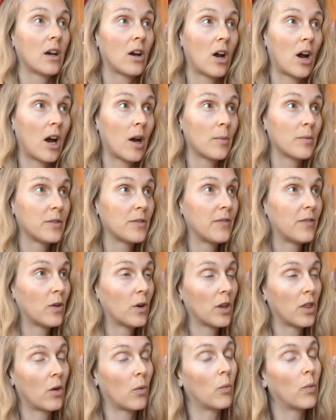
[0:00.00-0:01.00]
Carbs
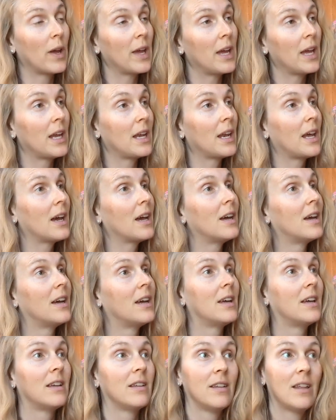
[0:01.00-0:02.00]
for the win.
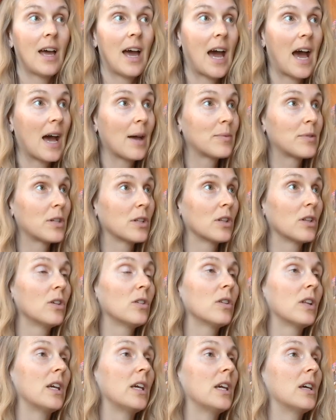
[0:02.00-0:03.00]

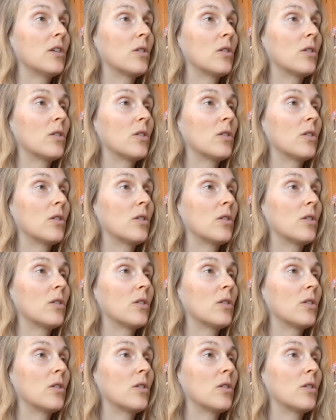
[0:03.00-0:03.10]
Absolutely.